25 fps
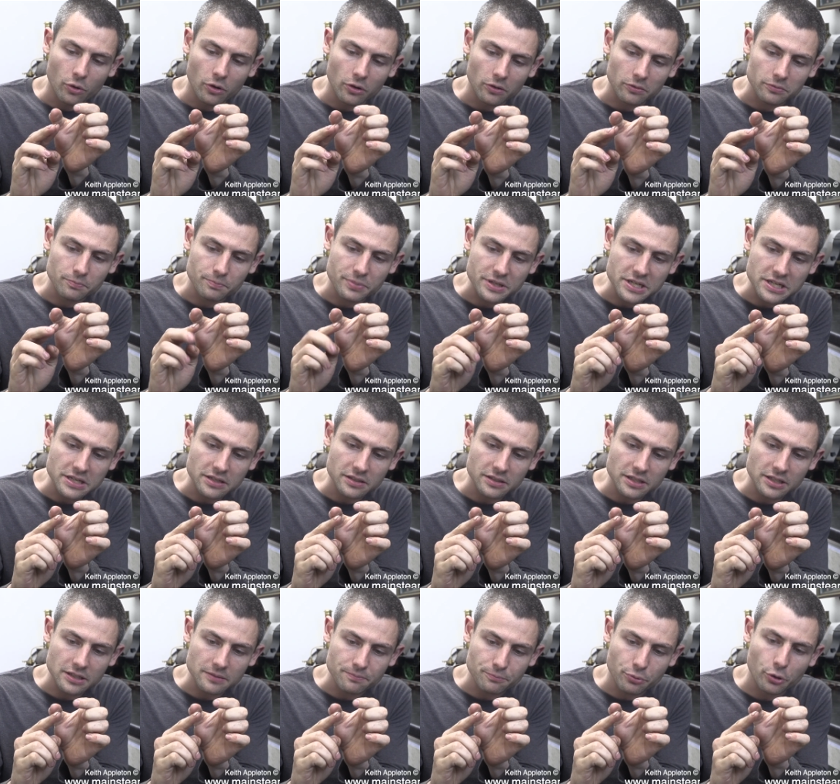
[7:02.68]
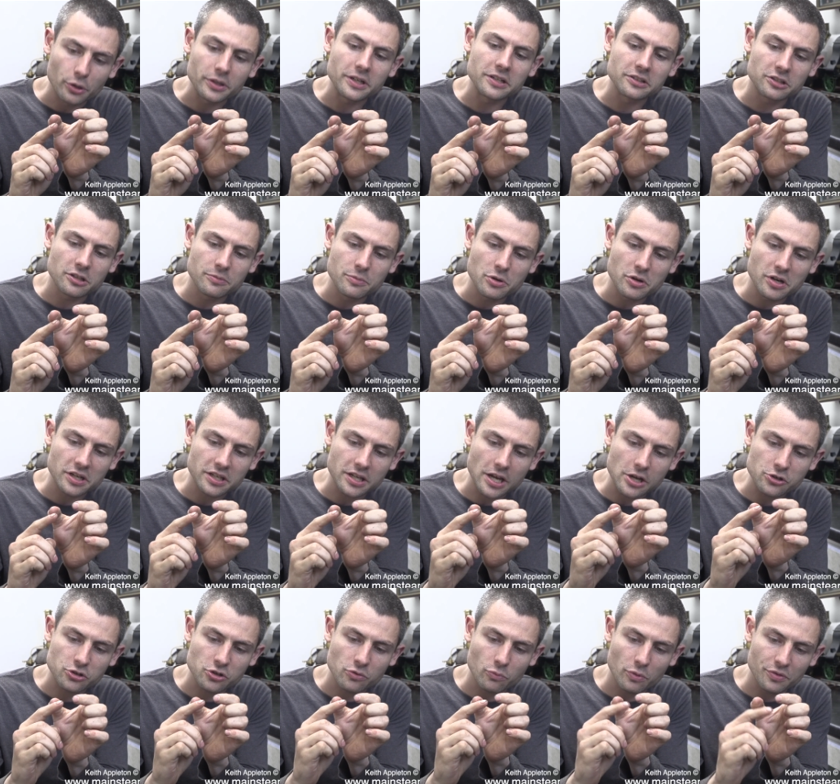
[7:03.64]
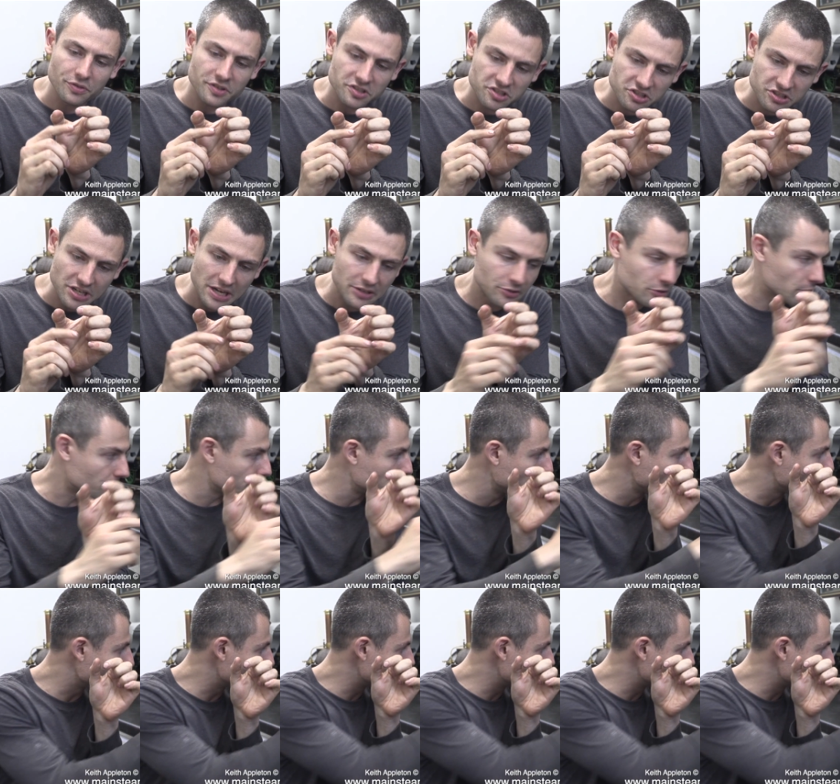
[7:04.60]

will be put in communication with the center